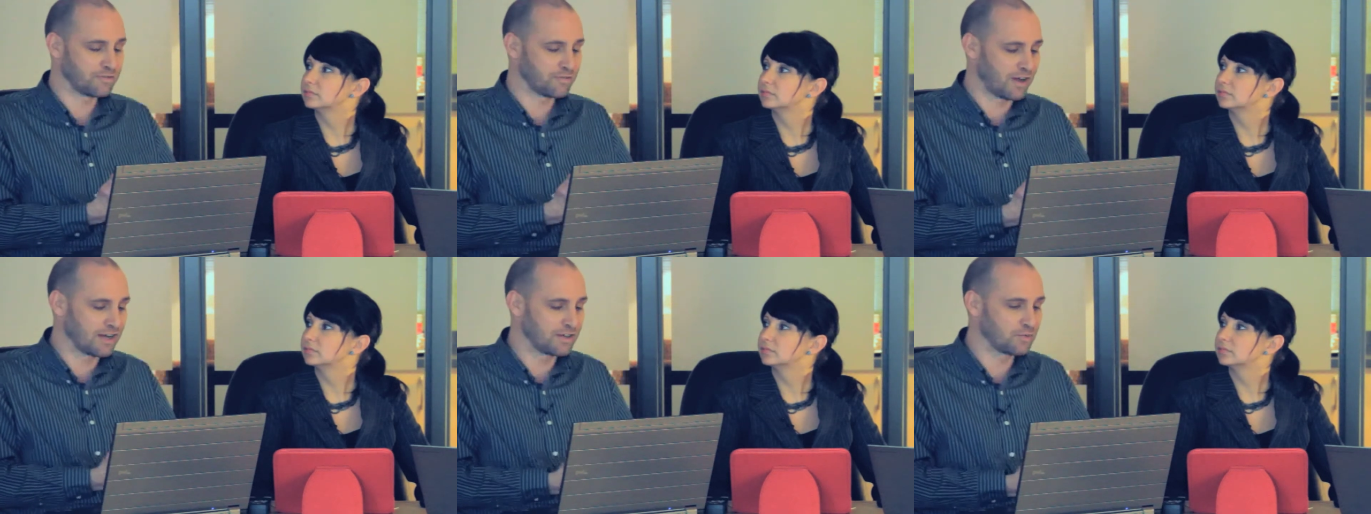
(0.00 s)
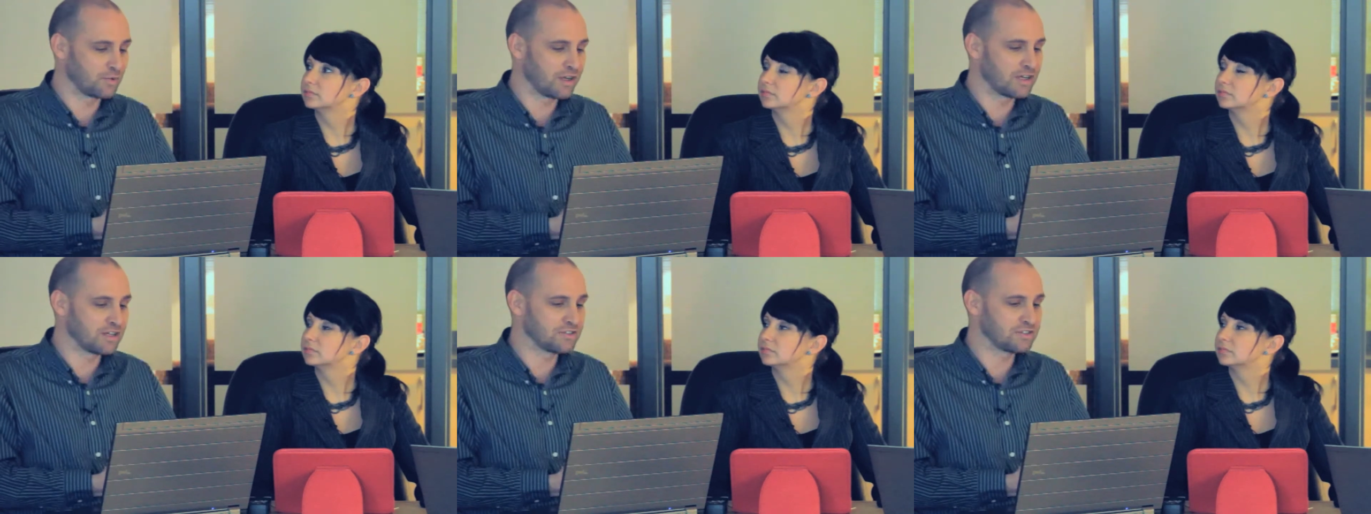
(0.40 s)
Speaker 1: find
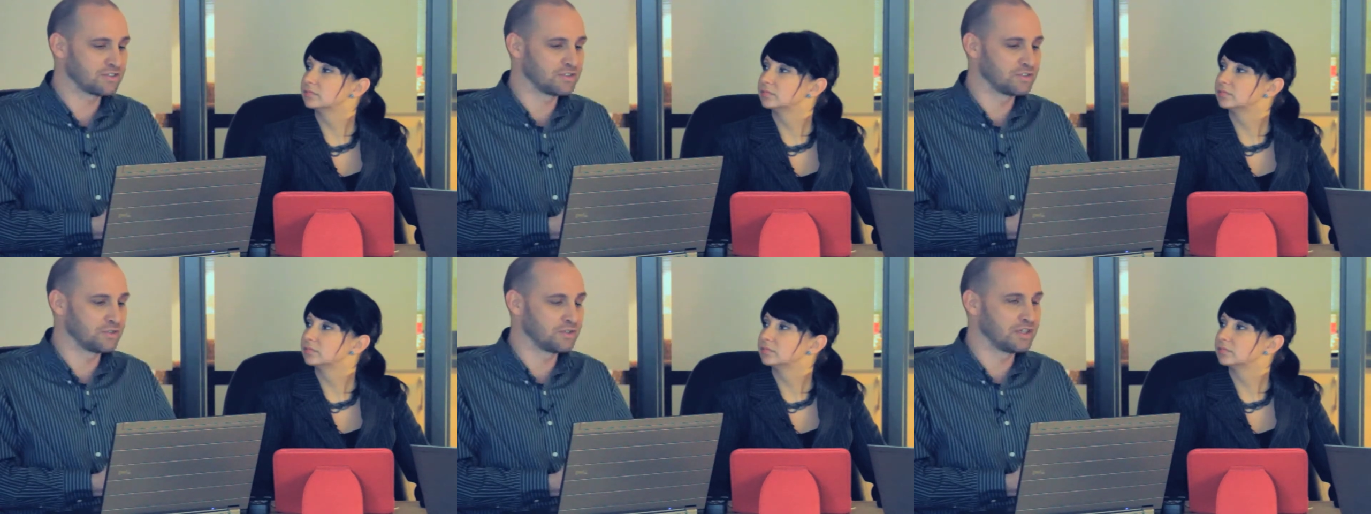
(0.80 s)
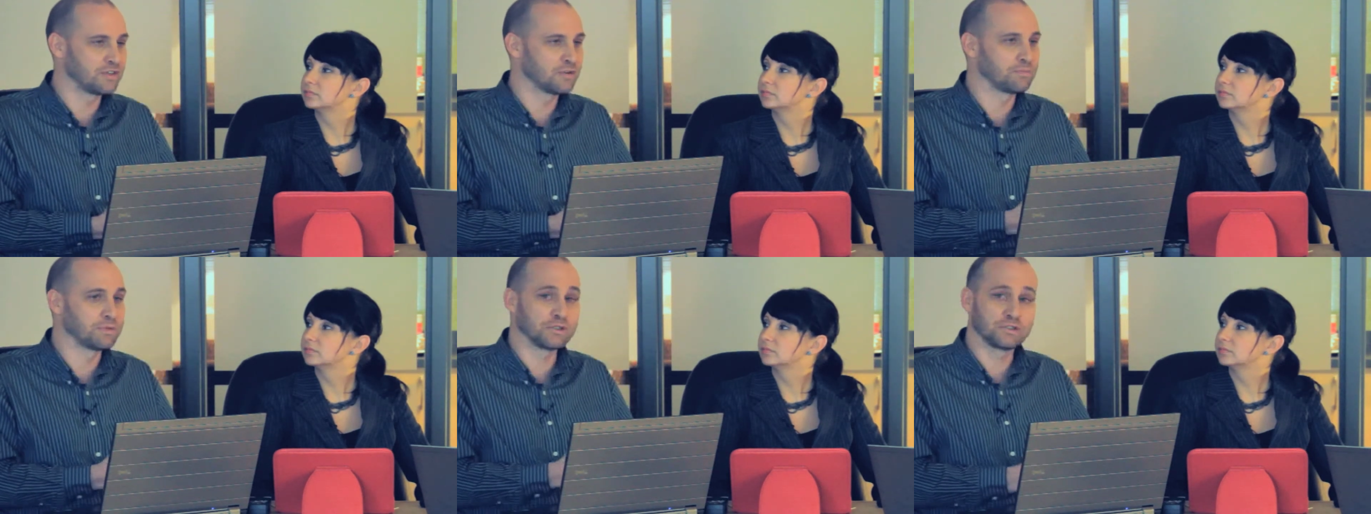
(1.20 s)
ways to
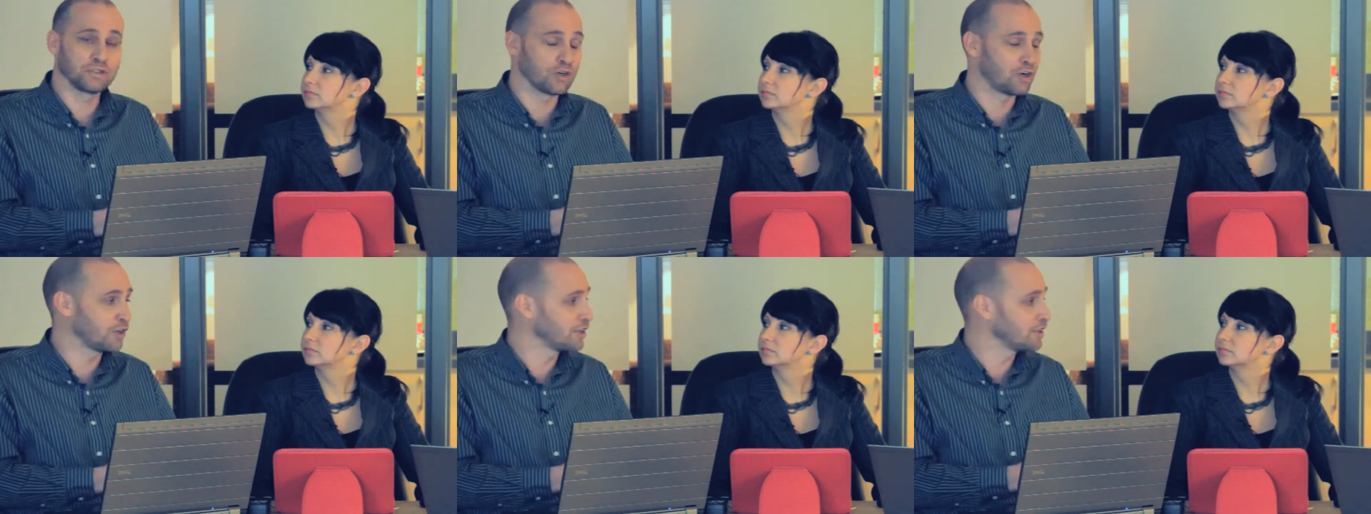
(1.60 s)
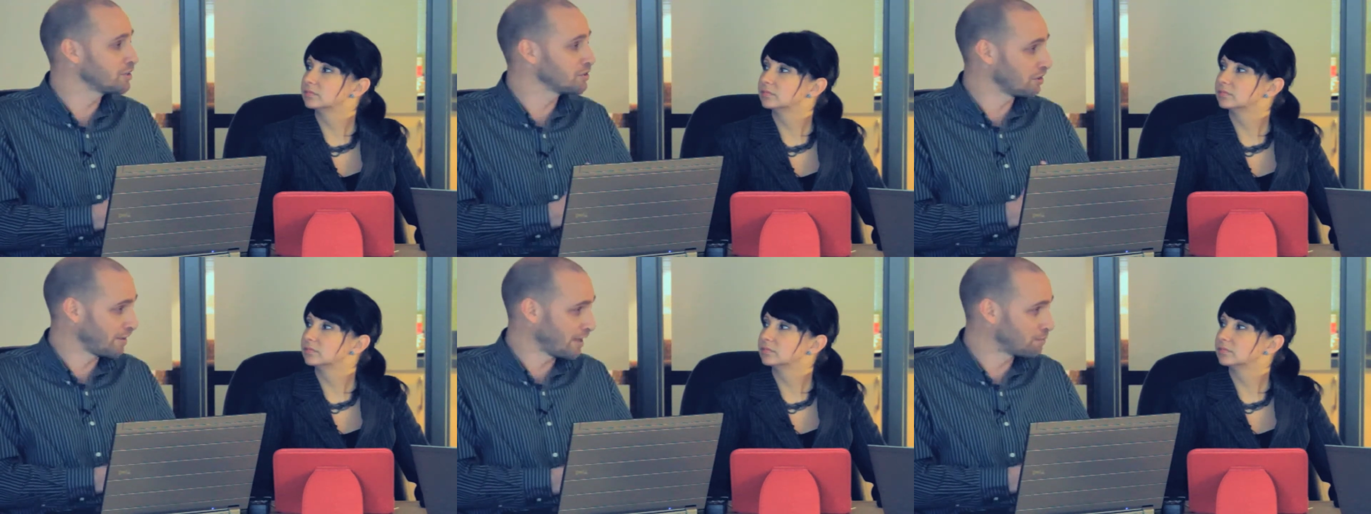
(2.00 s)
either build your
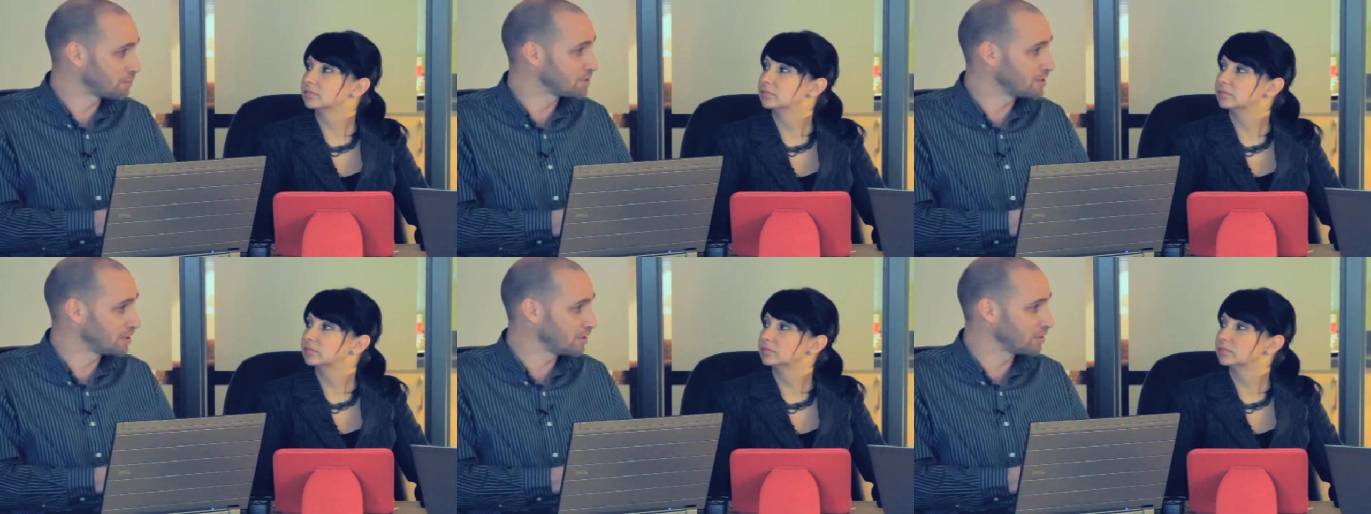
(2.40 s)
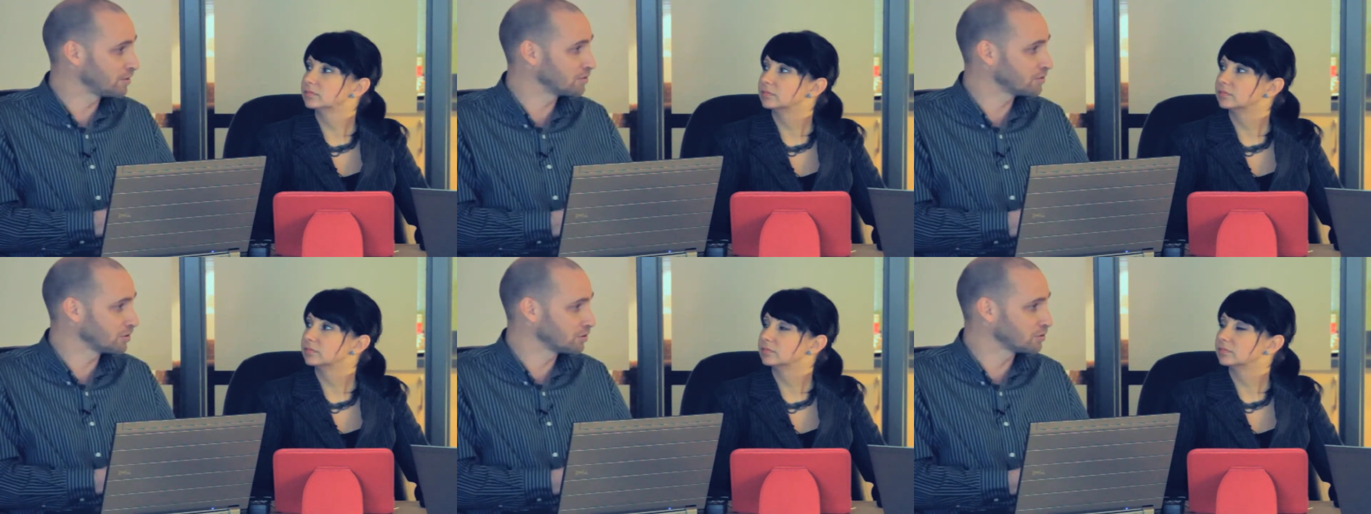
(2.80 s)
audience on that
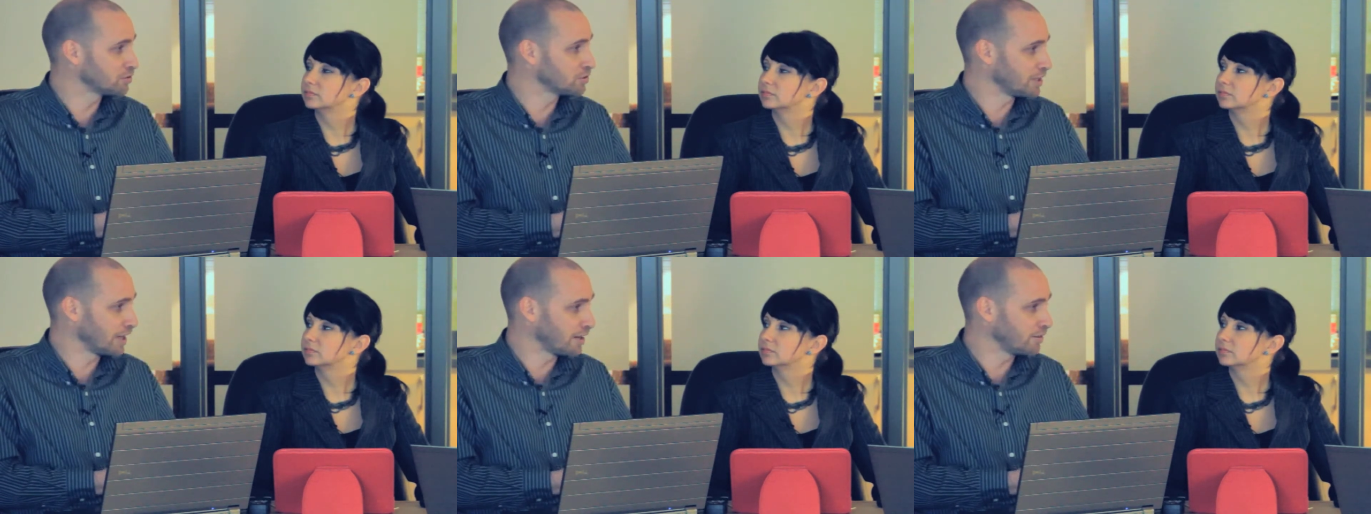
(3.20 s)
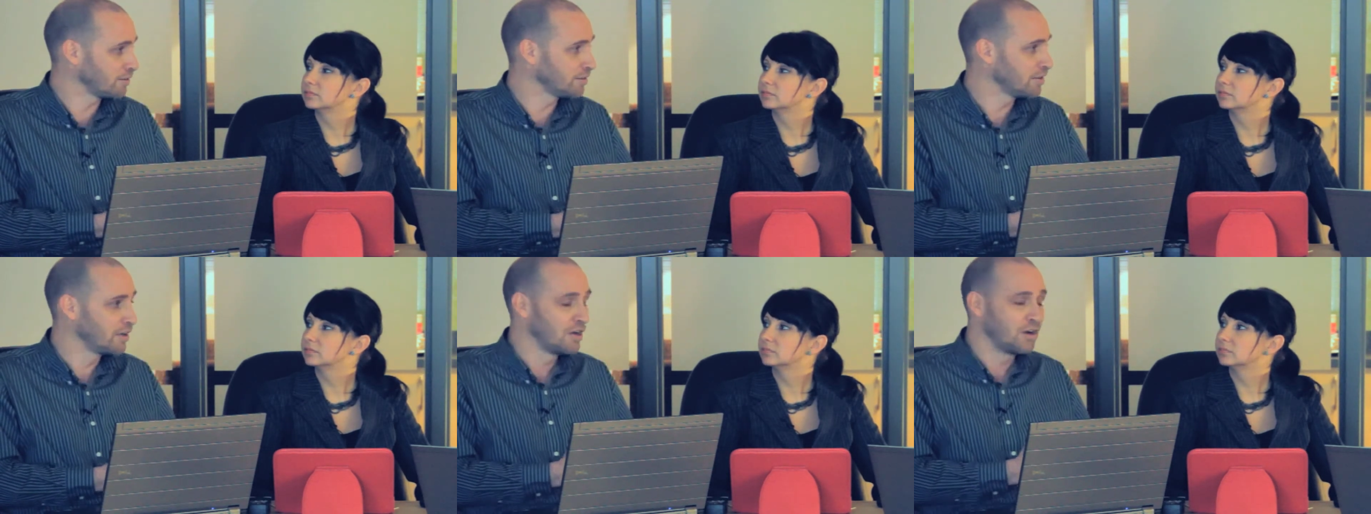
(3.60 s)
particular social
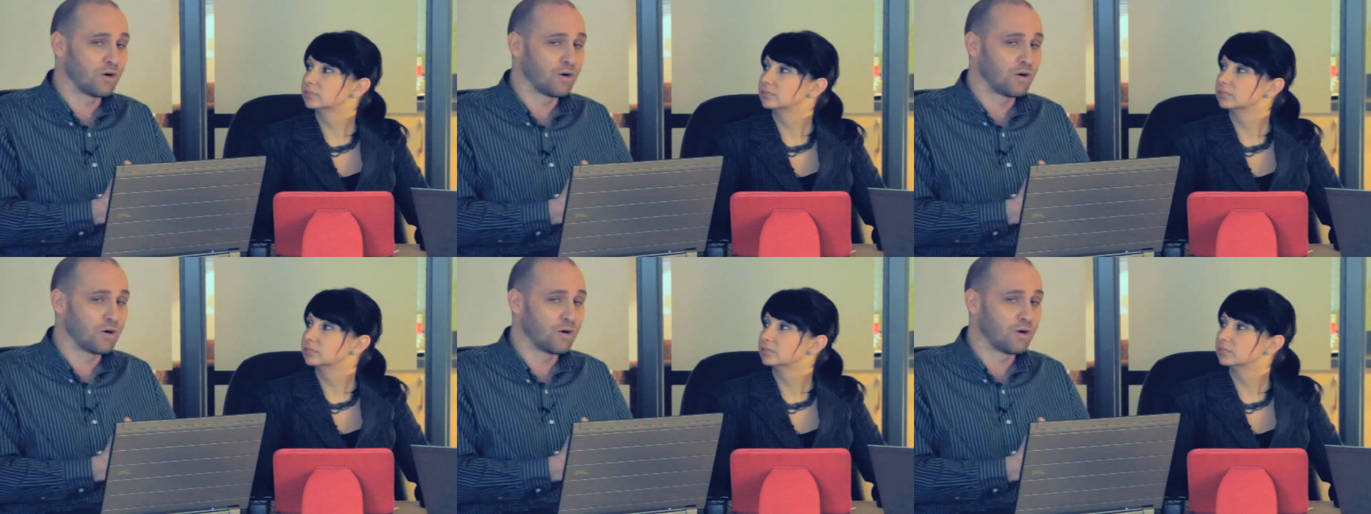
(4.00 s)
channel